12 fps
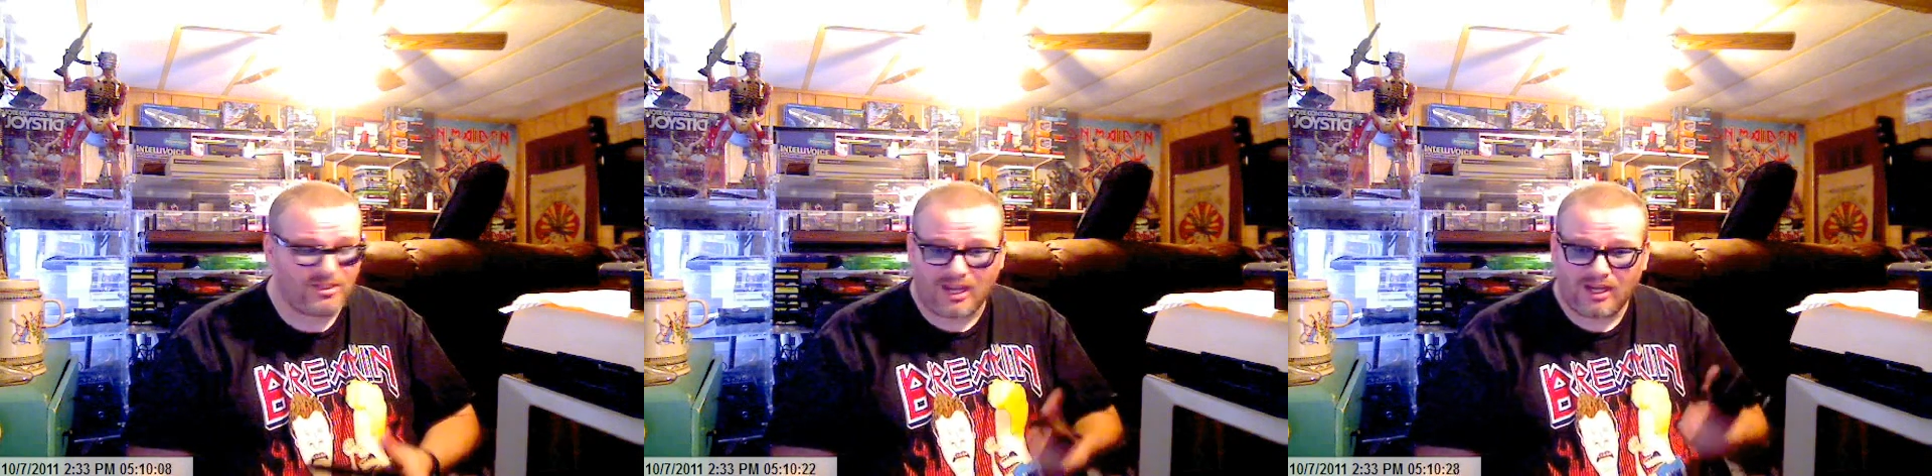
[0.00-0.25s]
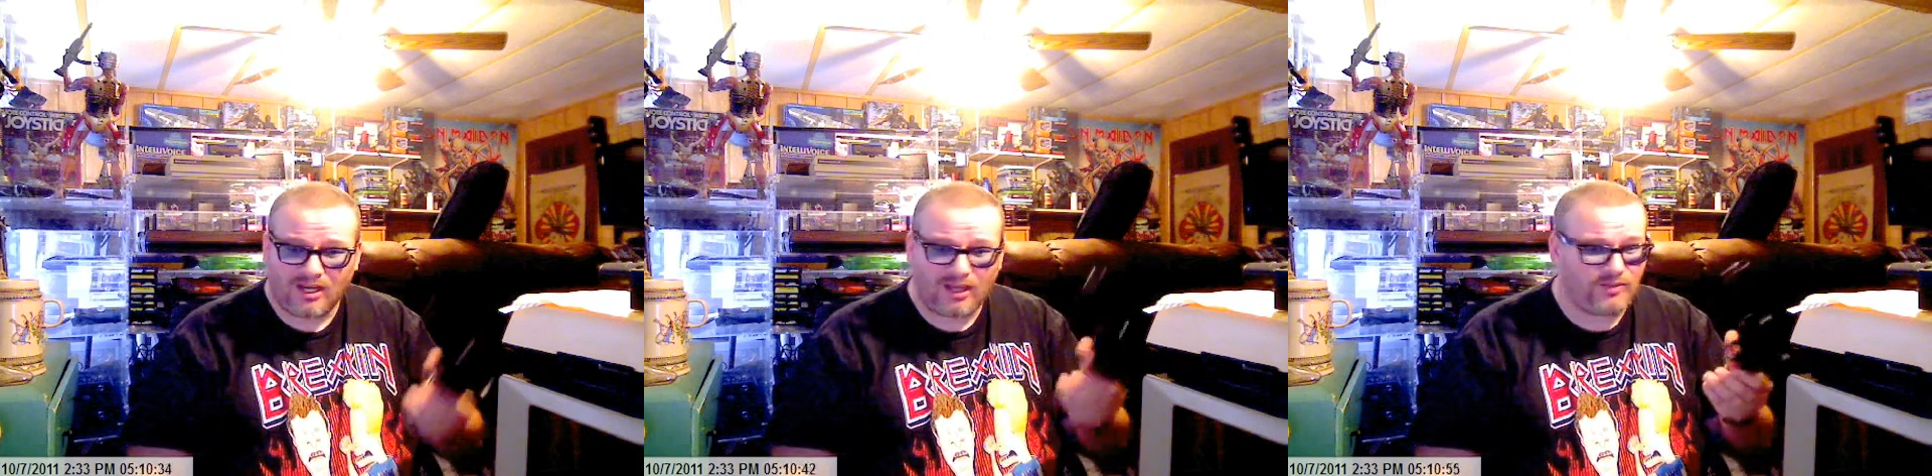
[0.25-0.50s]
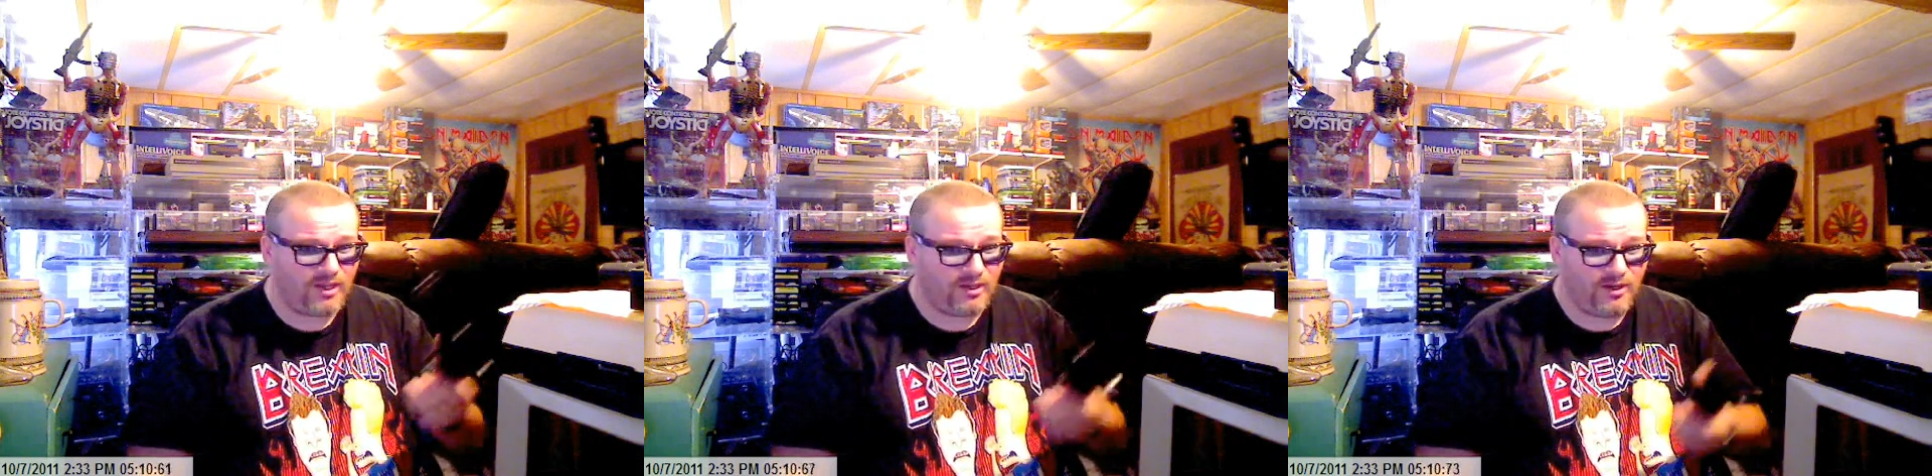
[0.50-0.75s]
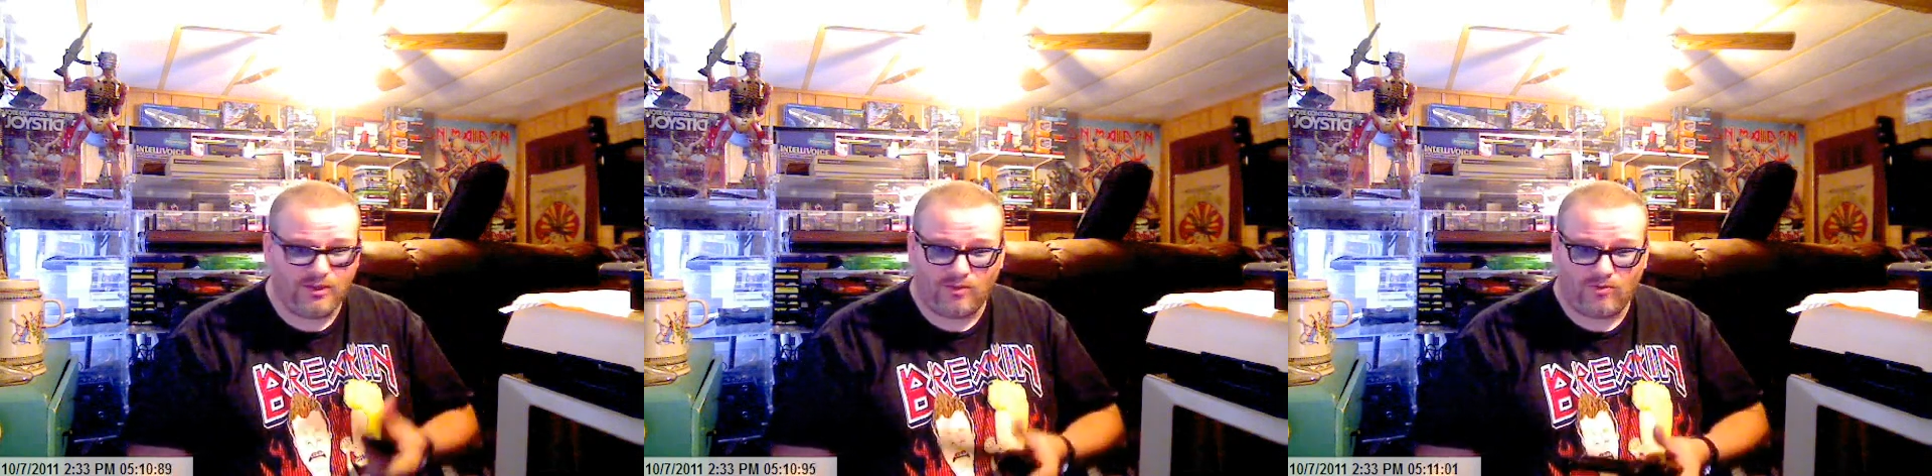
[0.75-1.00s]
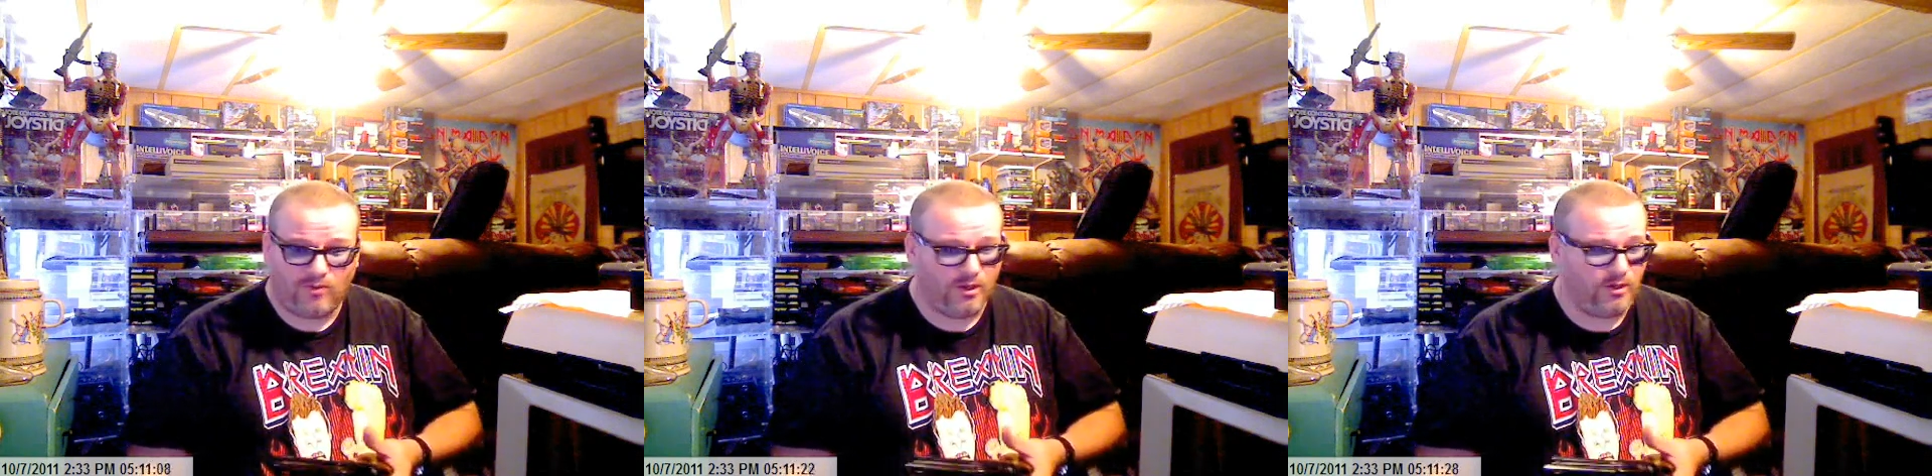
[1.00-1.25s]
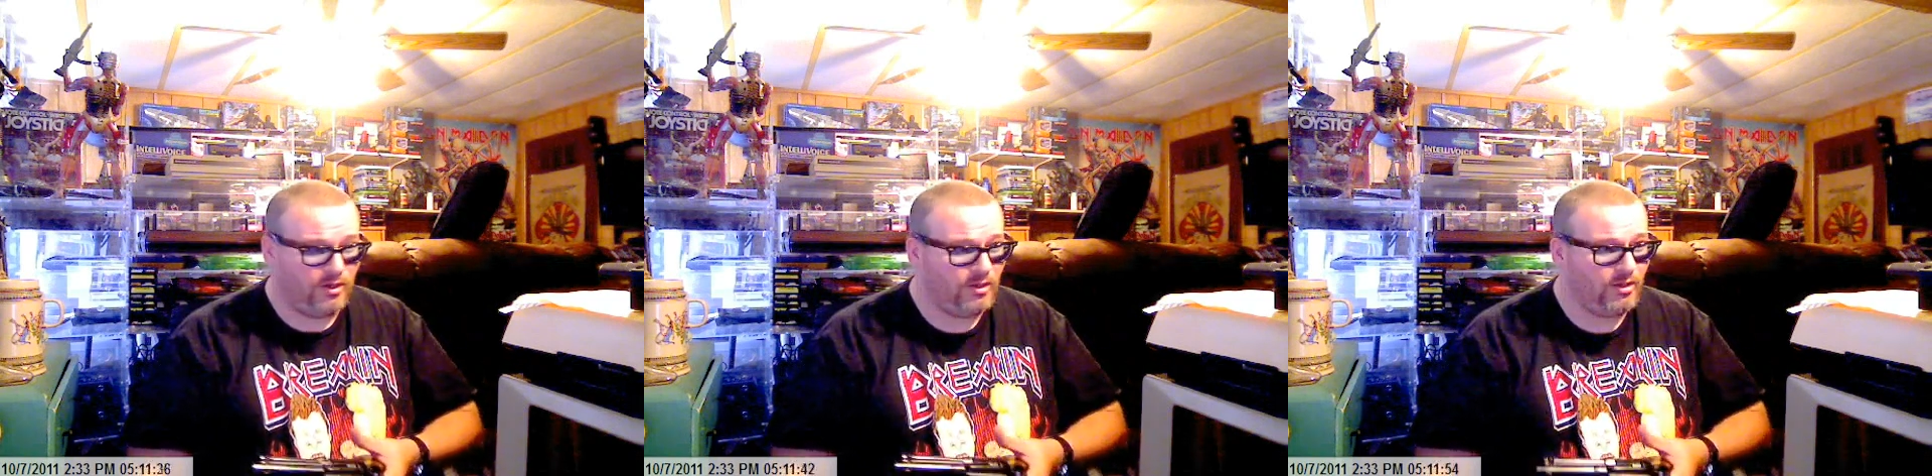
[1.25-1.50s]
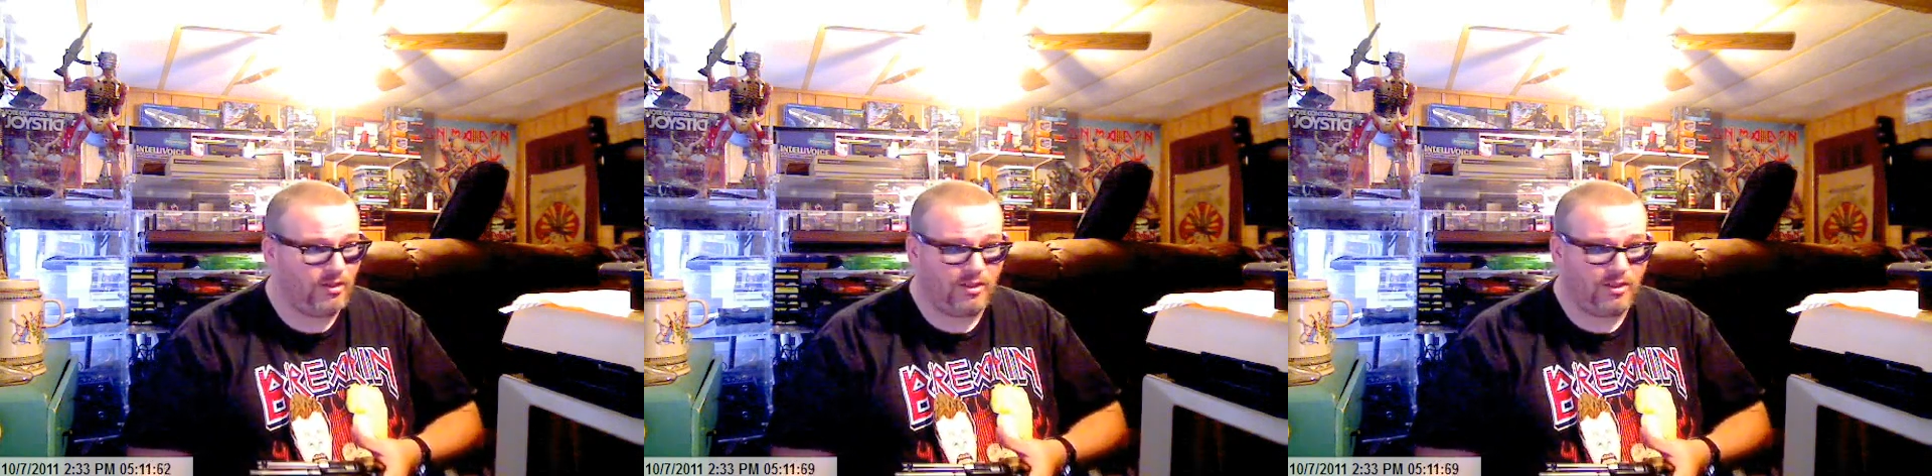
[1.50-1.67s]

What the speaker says: Kind of like that other one.